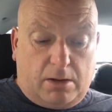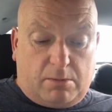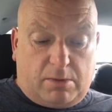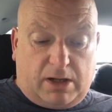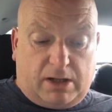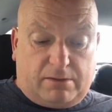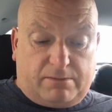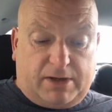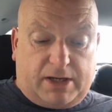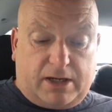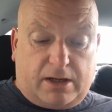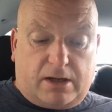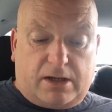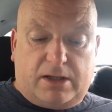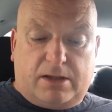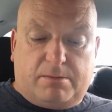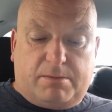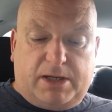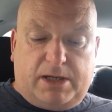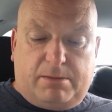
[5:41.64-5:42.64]
Well,
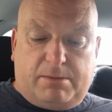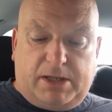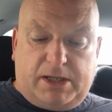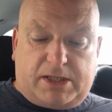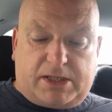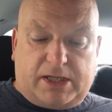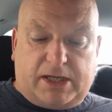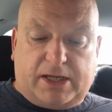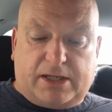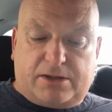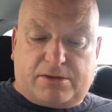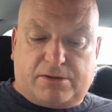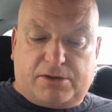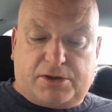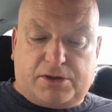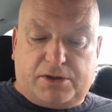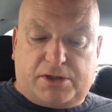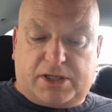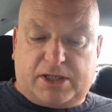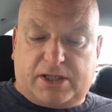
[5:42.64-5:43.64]
regarding the BBC
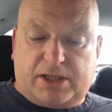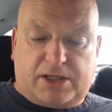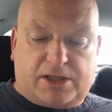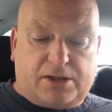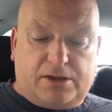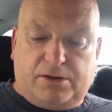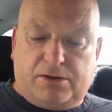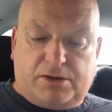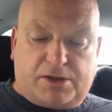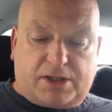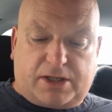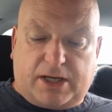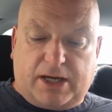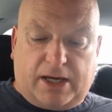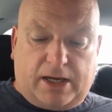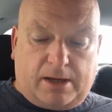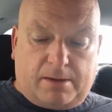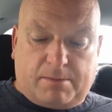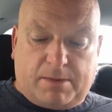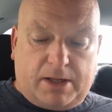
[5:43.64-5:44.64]
introducing this new
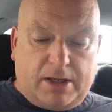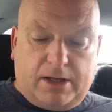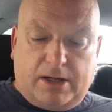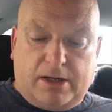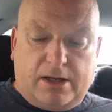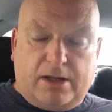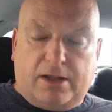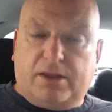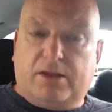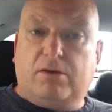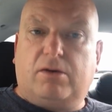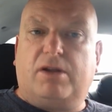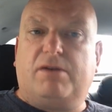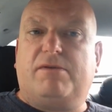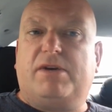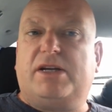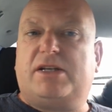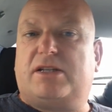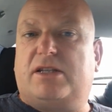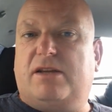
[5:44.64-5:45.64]
scheme, the only
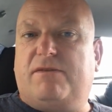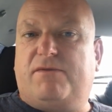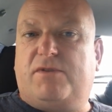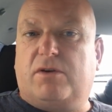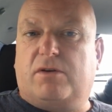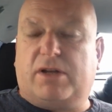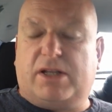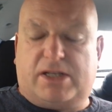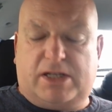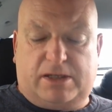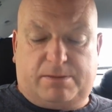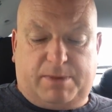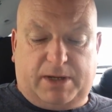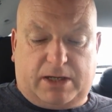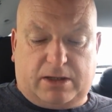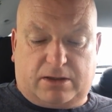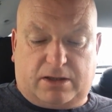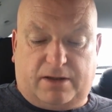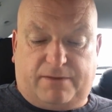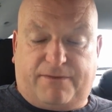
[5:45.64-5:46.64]
reason they've done it is
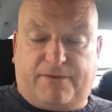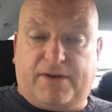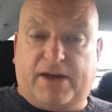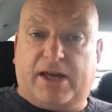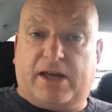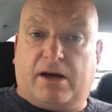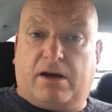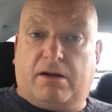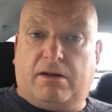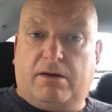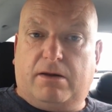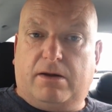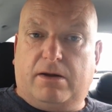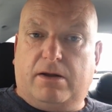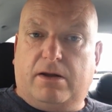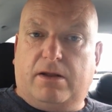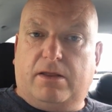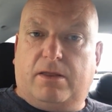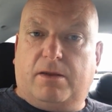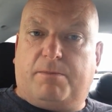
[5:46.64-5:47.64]
because they fear
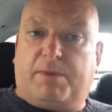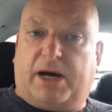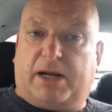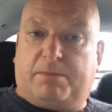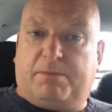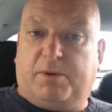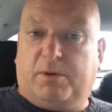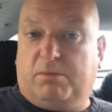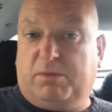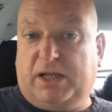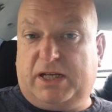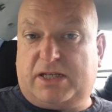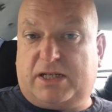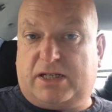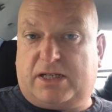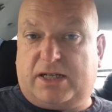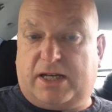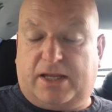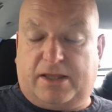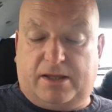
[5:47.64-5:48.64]
the bad
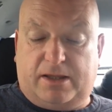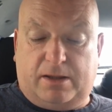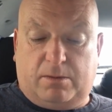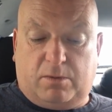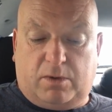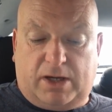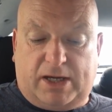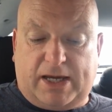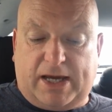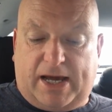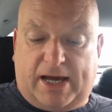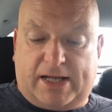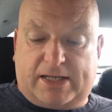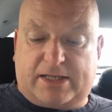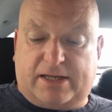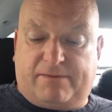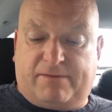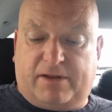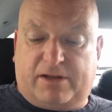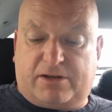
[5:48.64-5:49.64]
publicity that they would
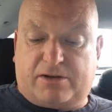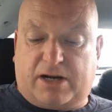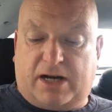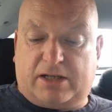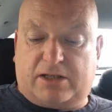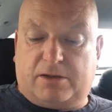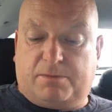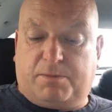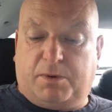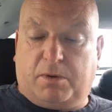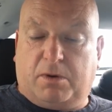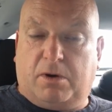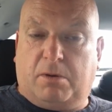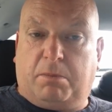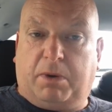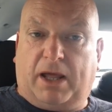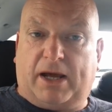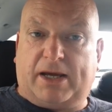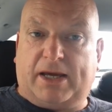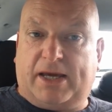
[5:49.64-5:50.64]
get if they tried to put a
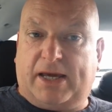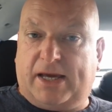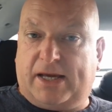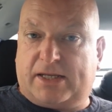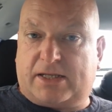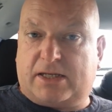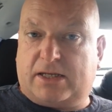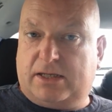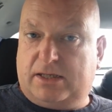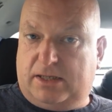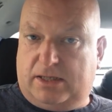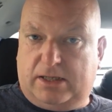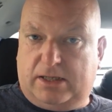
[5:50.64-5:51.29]
blanket